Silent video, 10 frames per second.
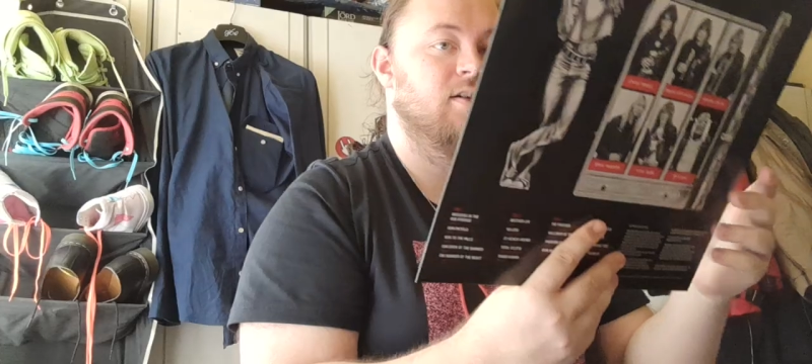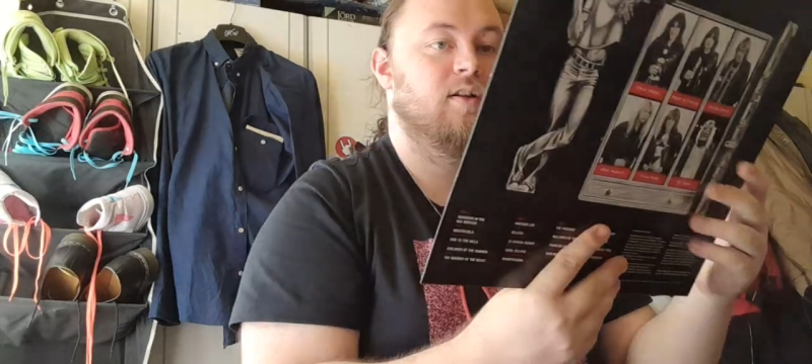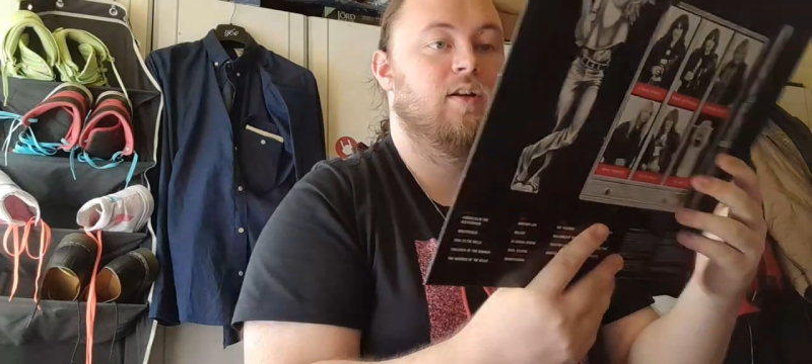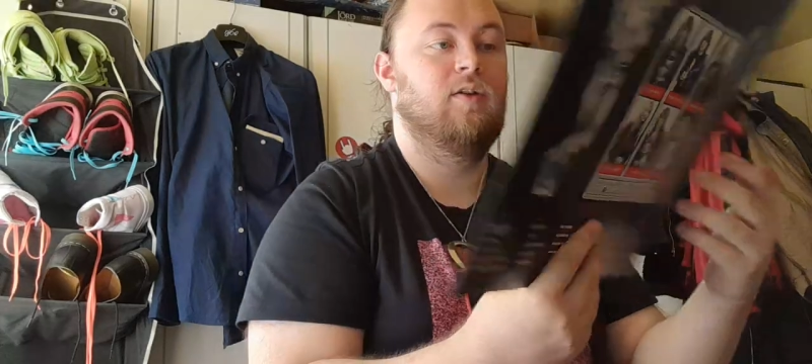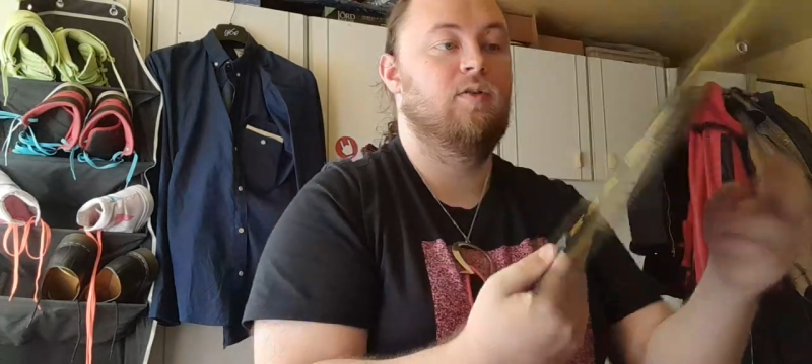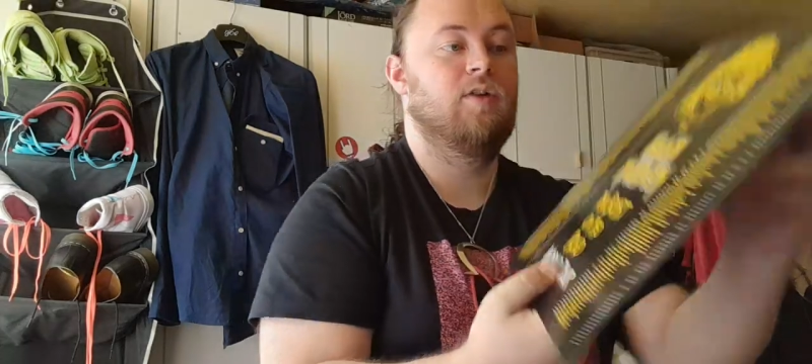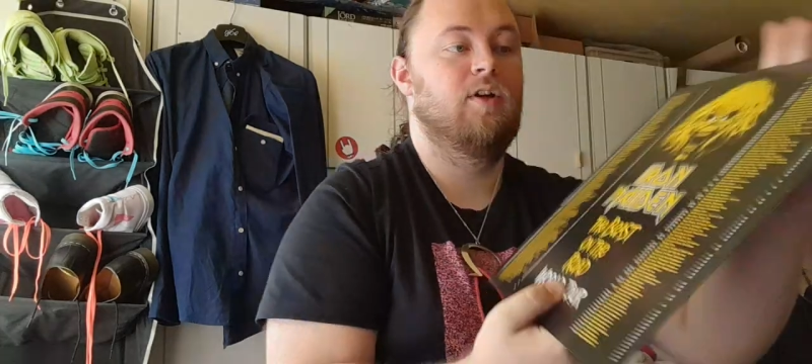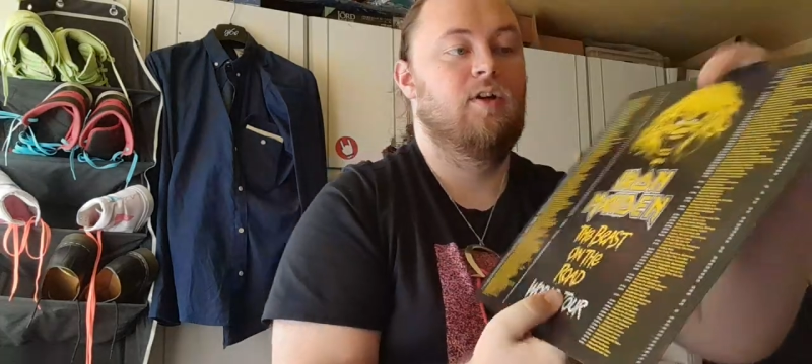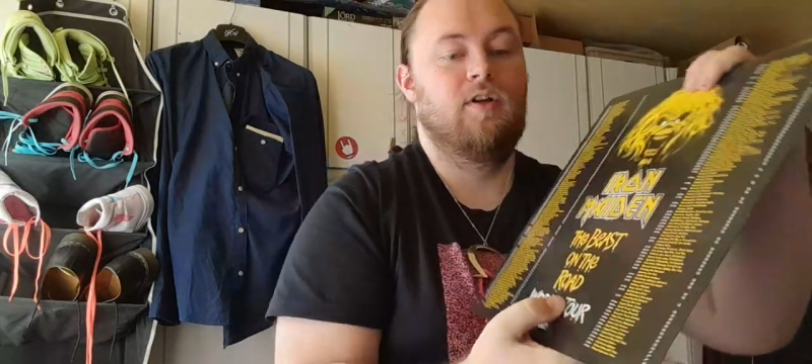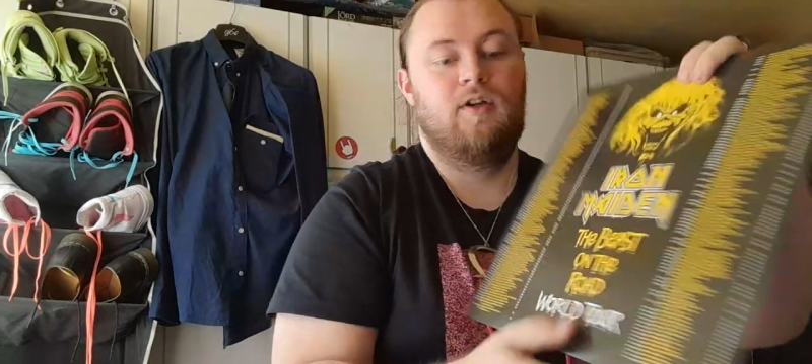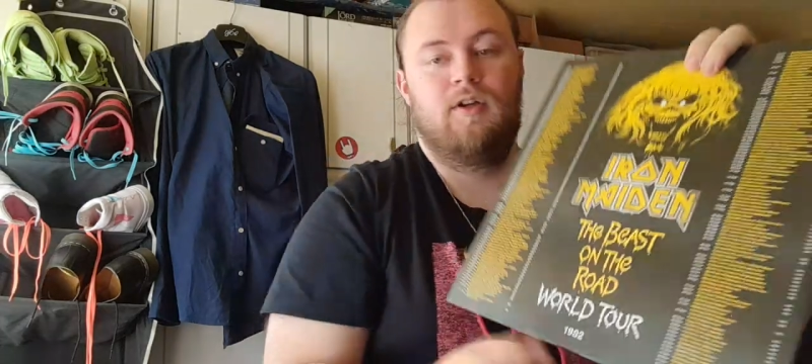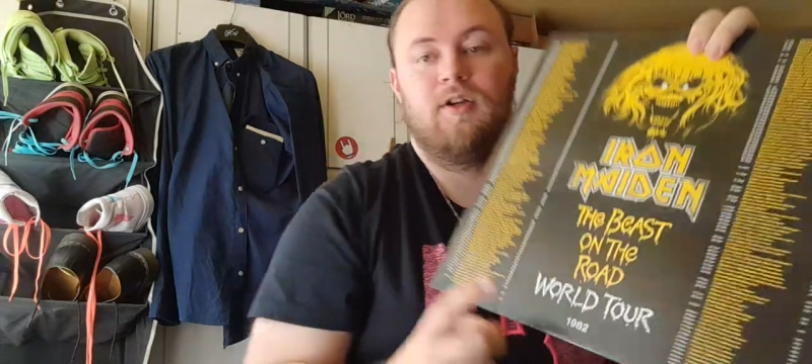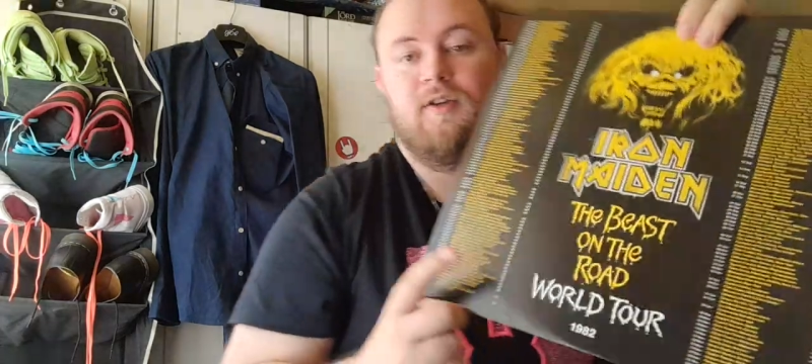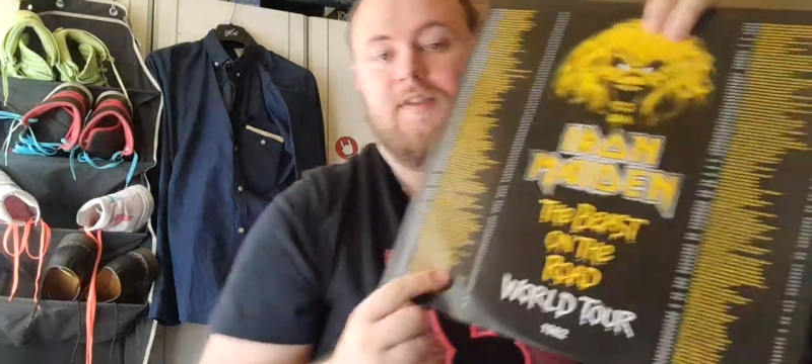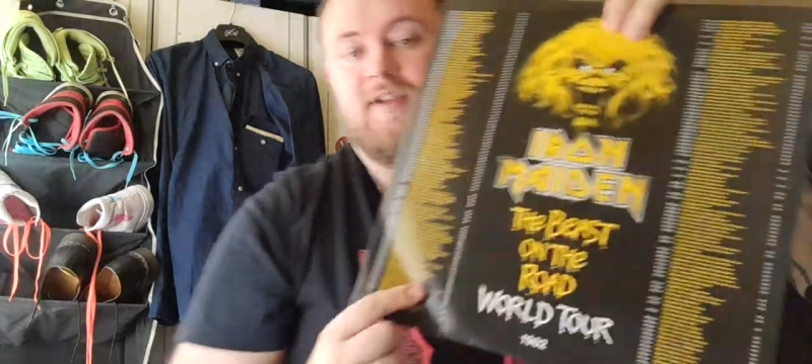along
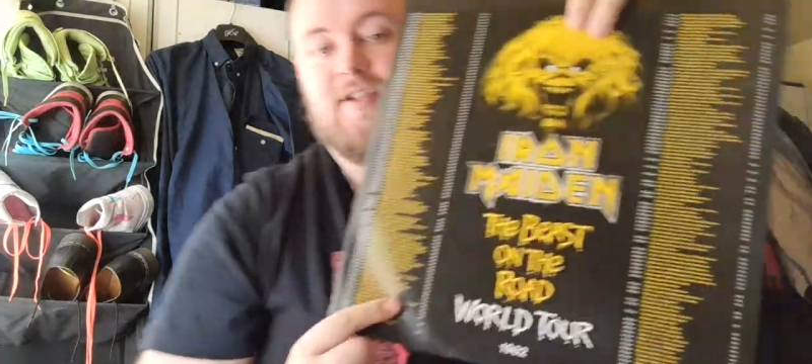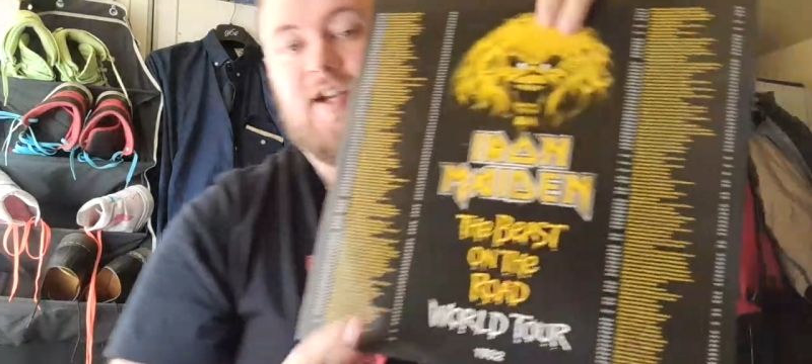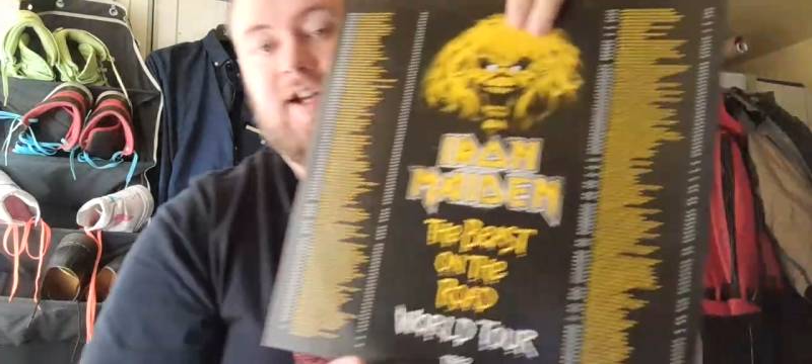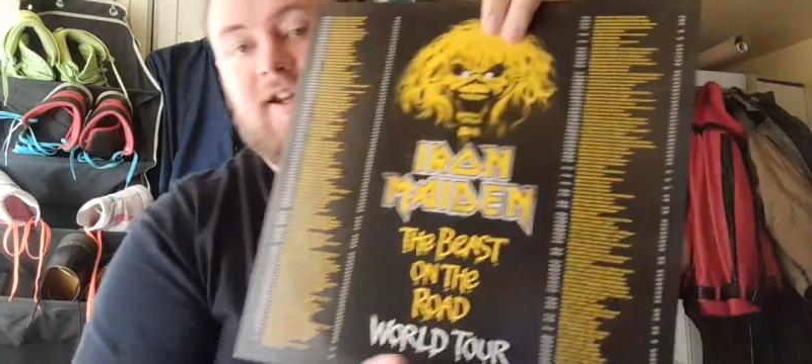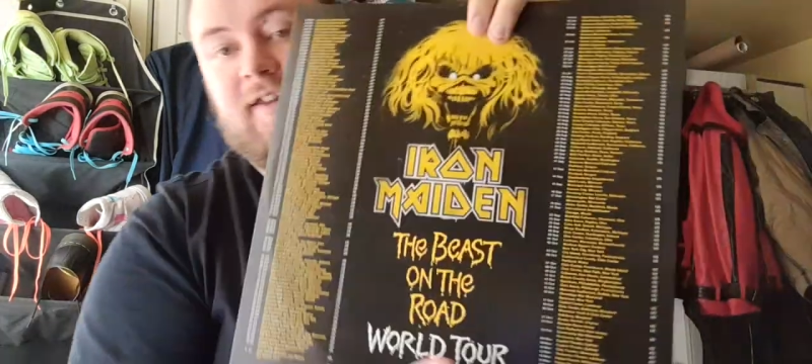this side